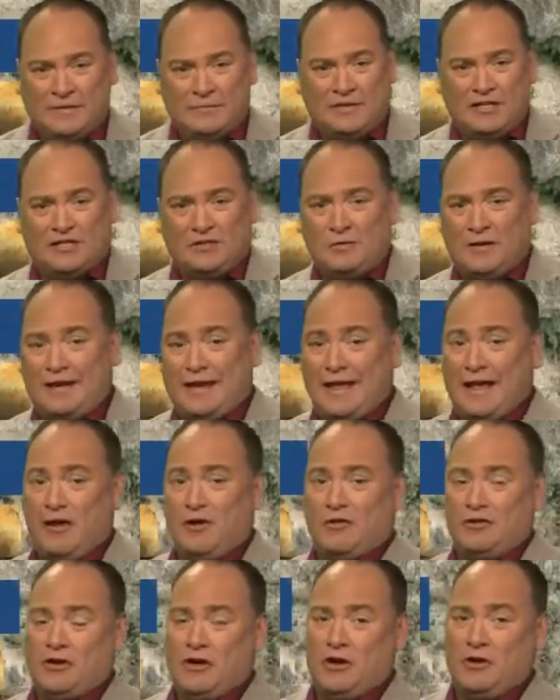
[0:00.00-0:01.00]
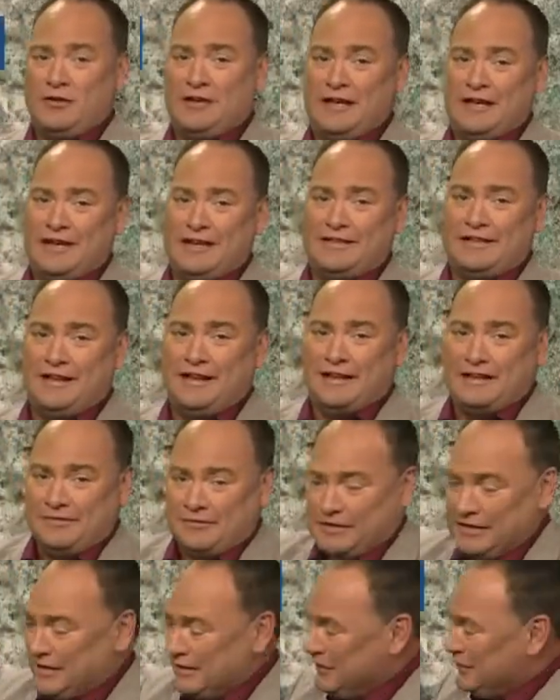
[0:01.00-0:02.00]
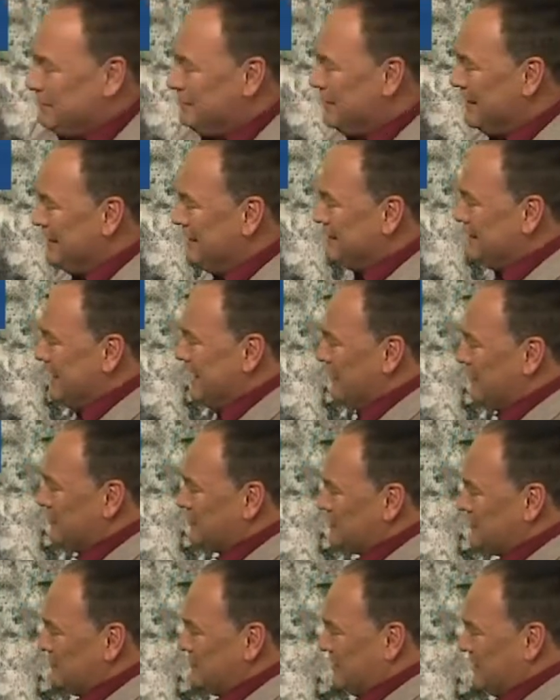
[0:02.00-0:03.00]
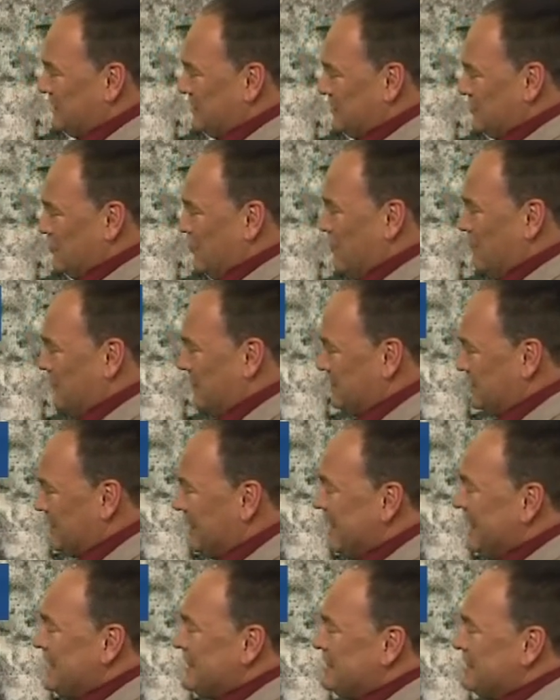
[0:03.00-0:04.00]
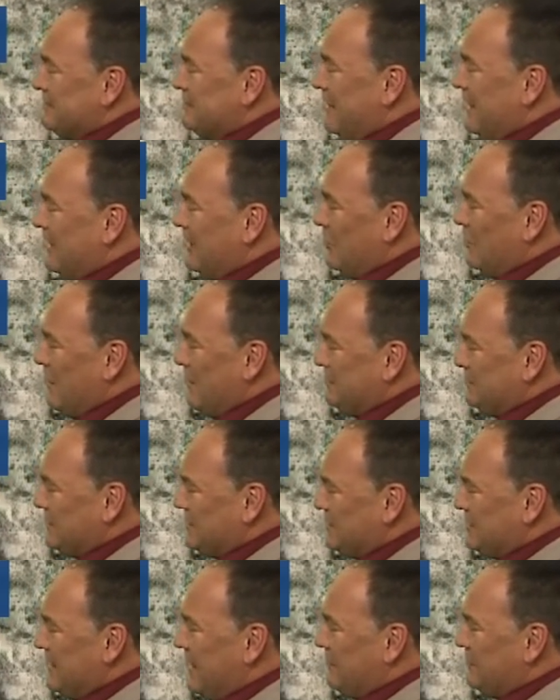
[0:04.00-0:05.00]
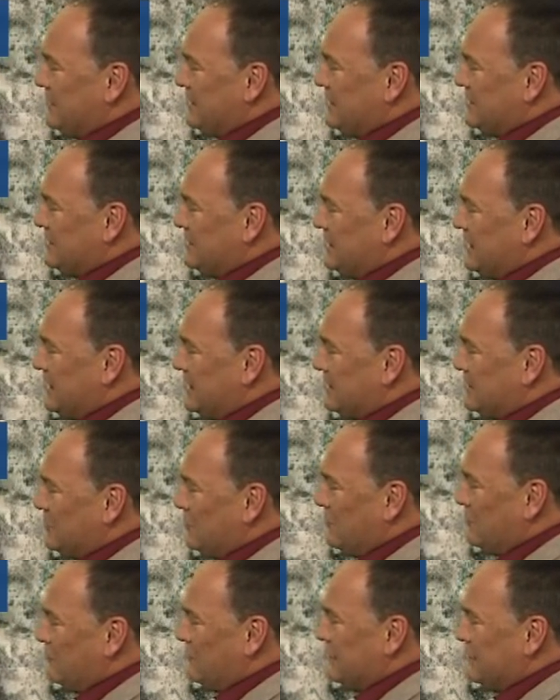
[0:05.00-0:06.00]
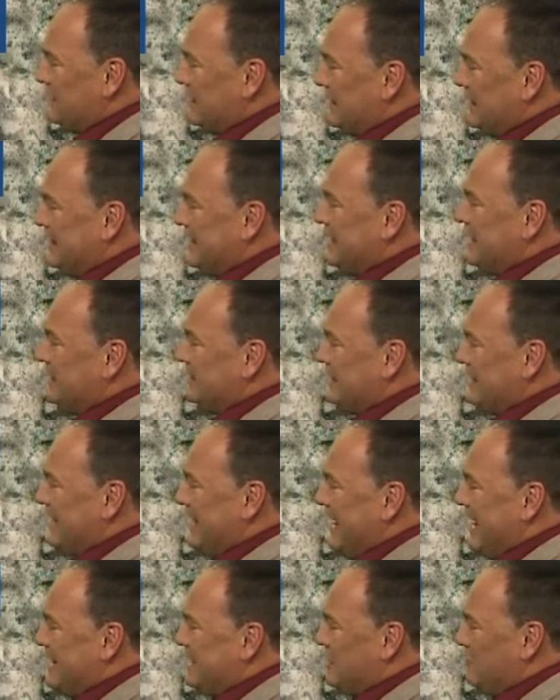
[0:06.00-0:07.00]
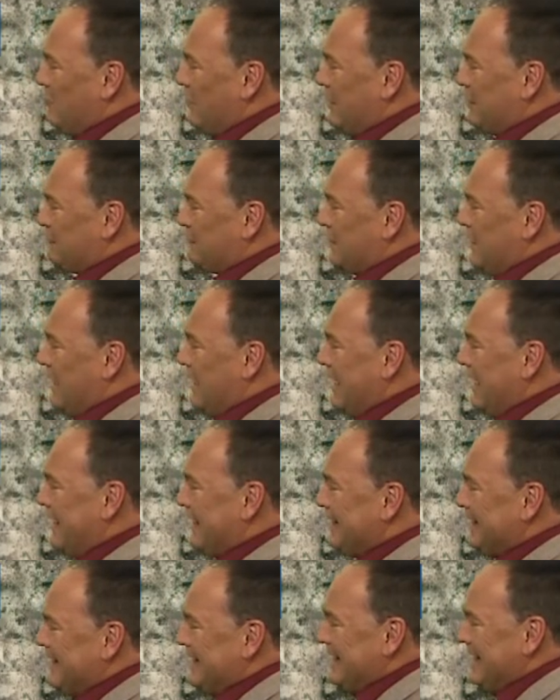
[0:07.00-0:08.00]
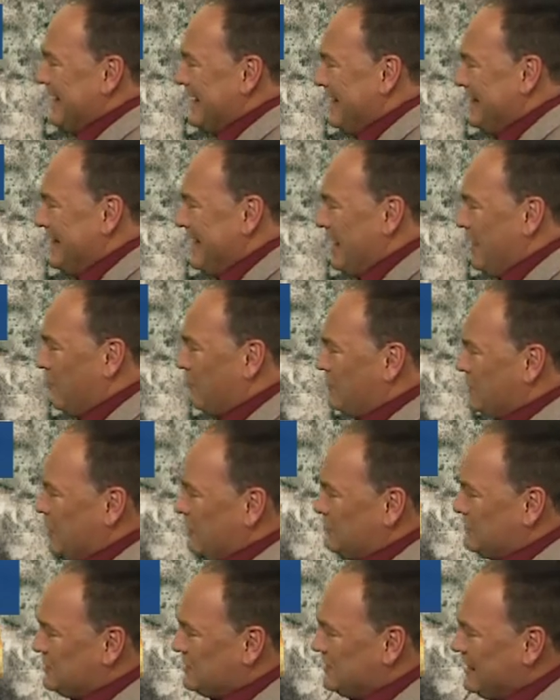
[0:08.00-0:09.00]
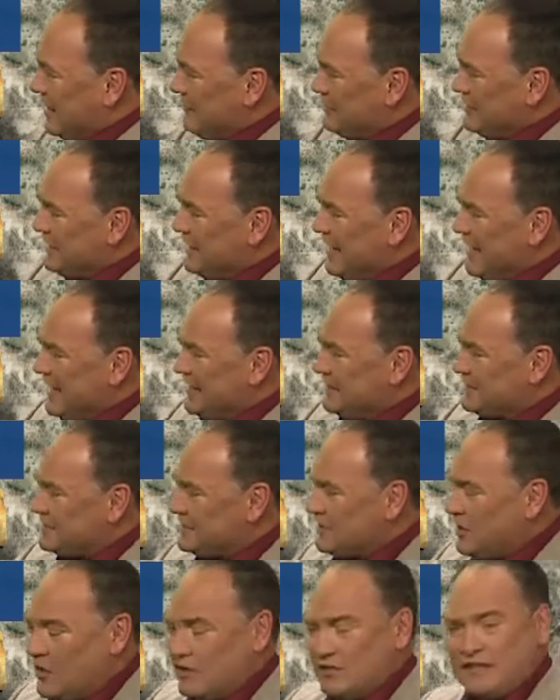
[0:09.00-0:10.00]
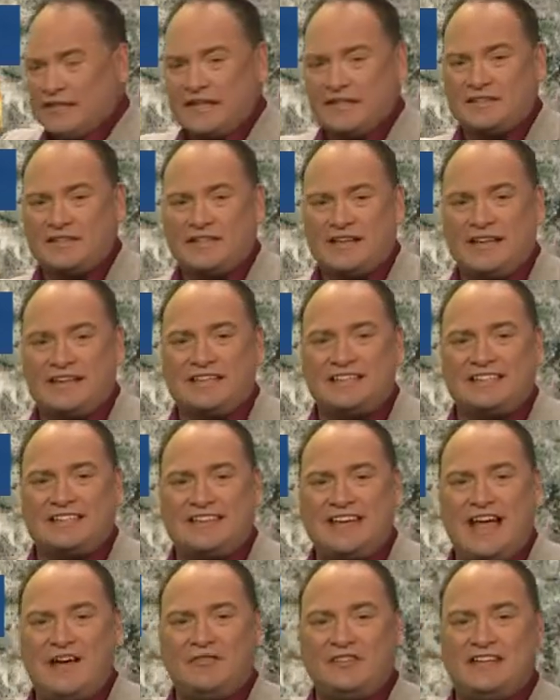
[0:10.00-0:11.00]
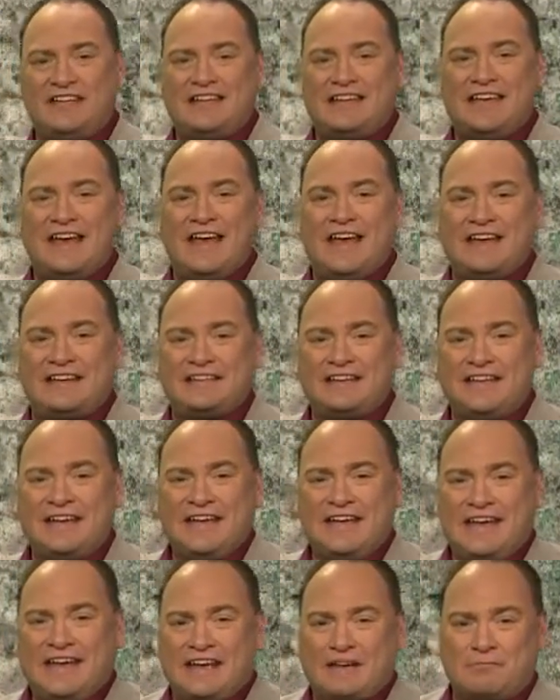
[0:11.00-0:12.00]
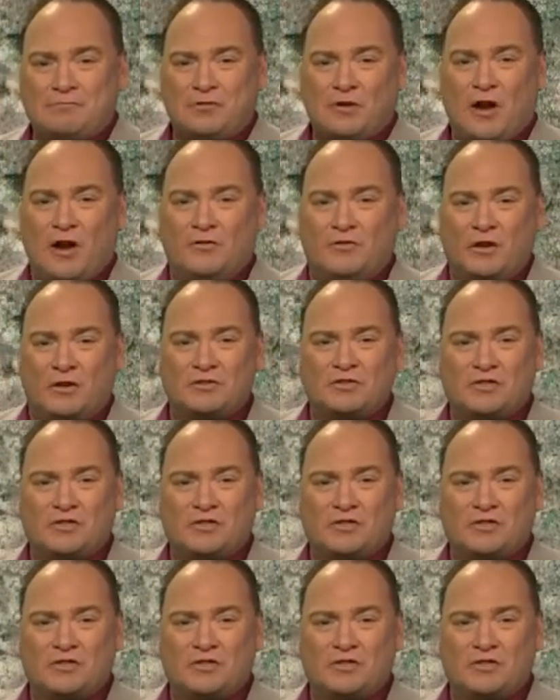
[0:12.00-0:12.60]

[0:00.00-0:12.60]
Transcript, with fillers: Between Elko and Ely, you may encounter some of that storminess. Tomorrow, we're up to 76 over in uh, Ely, 81 for high in Elko, 79 in Salt Lake City, 78 in Provo.